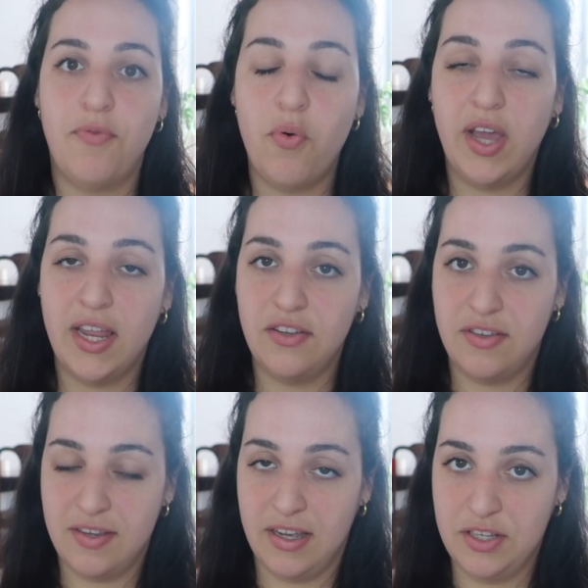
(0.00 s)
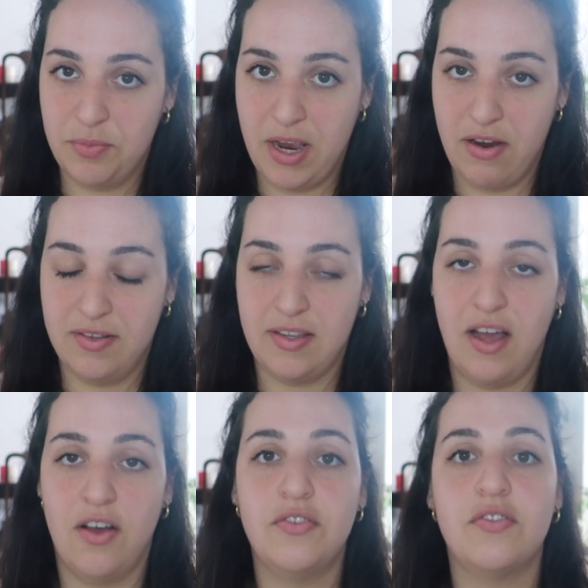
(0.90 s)
But before getting to Tanya's
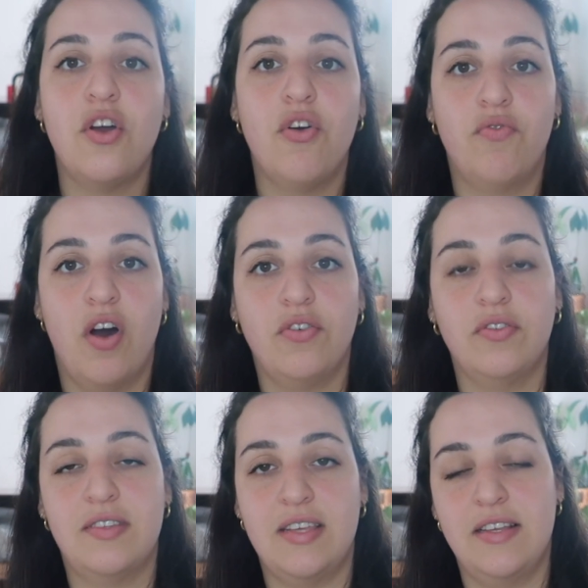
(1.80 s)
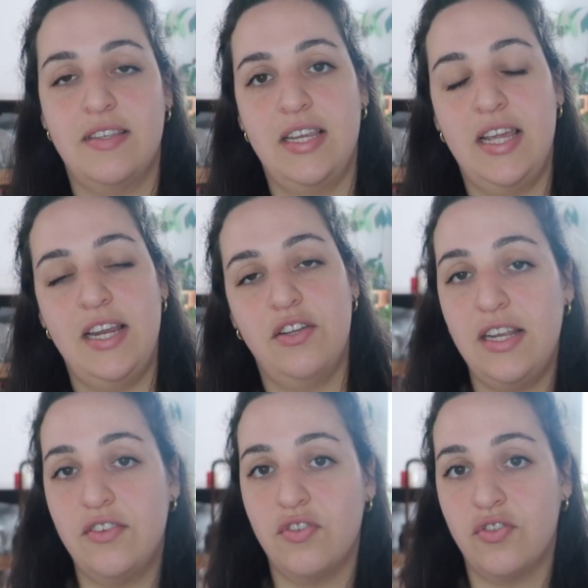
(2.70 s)
parents' house, Ronald says that
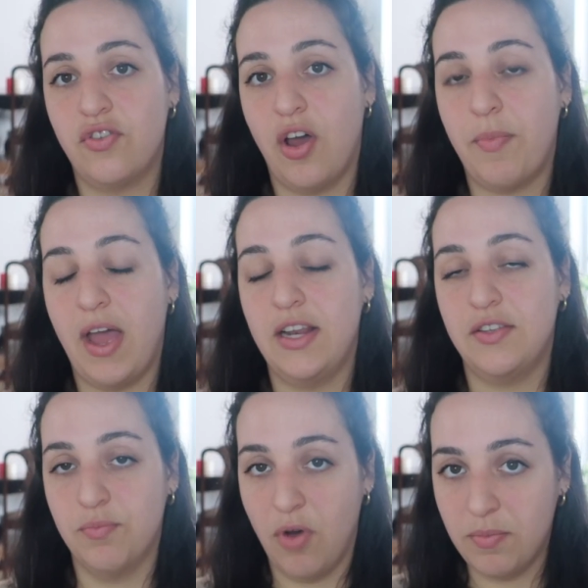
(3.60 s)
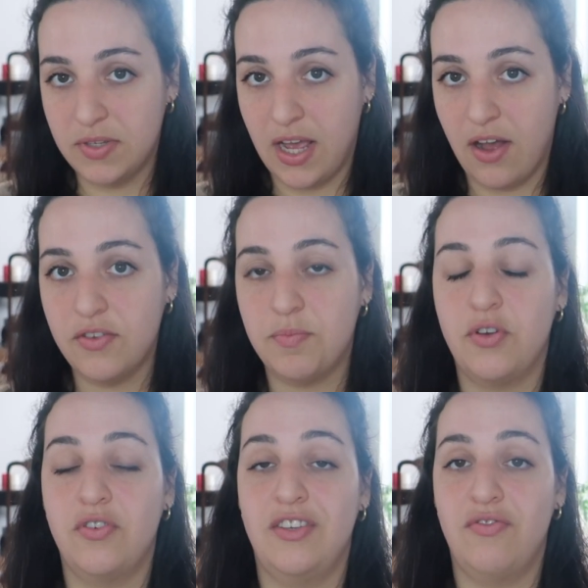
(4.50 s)
he needs to stop at his mom's house
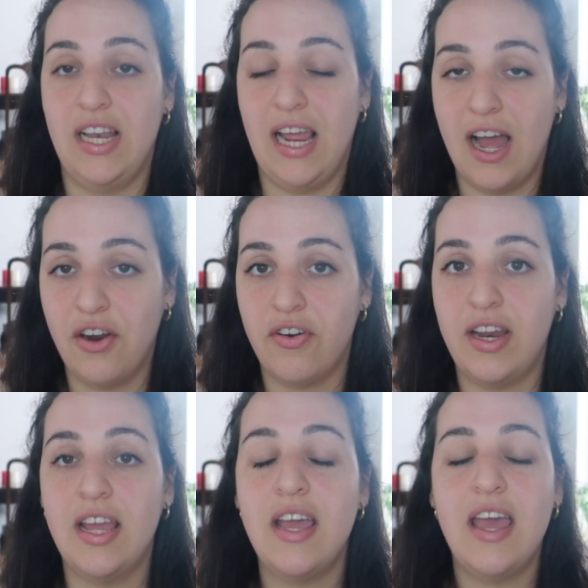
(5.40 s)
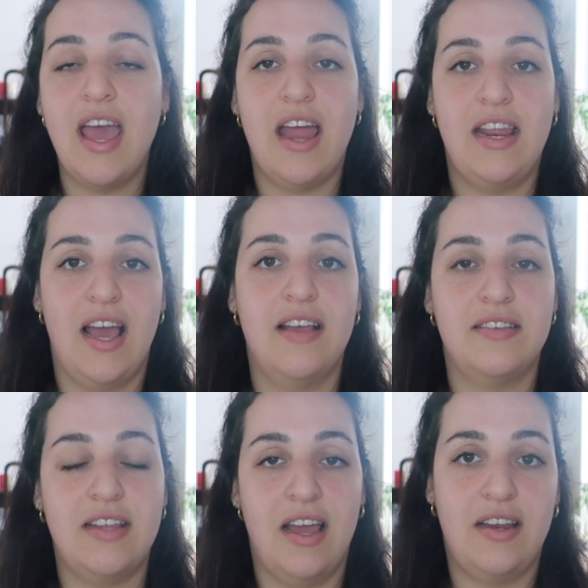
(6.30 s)
because he's really hungry and he
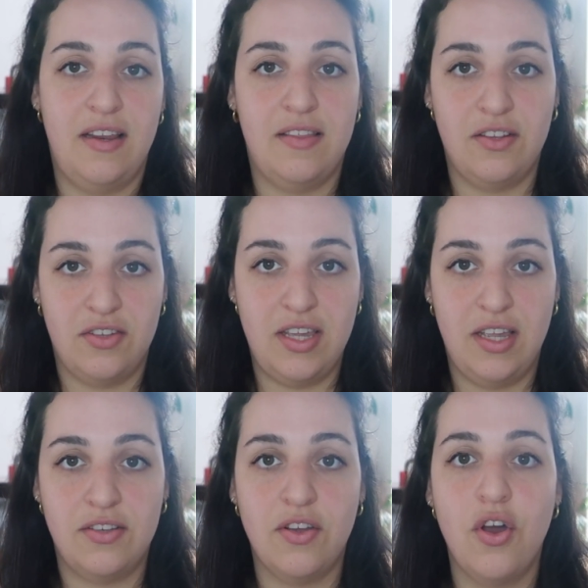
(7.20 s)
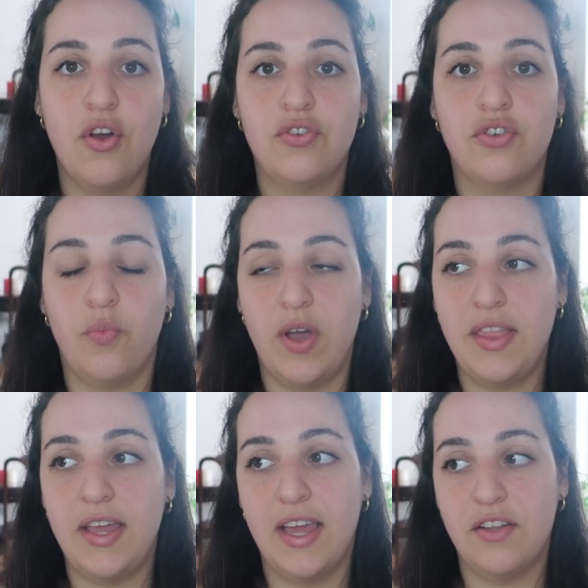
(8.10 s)
hasn't had anything to eat. So
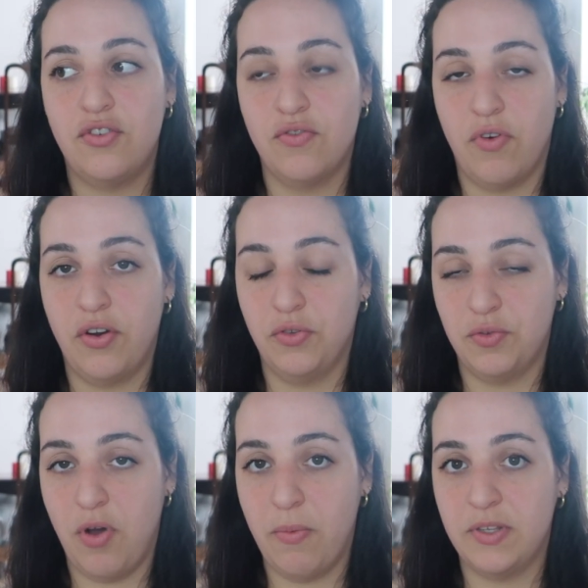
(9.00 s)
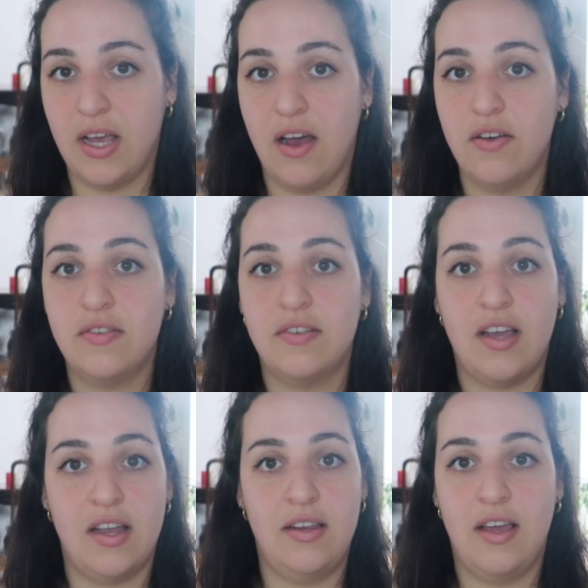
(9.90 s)
when they get to Ronald's mom's
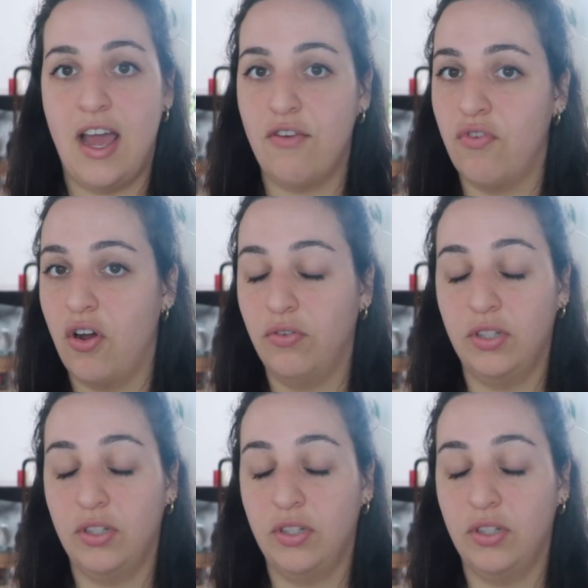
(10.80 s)
house, Tanya and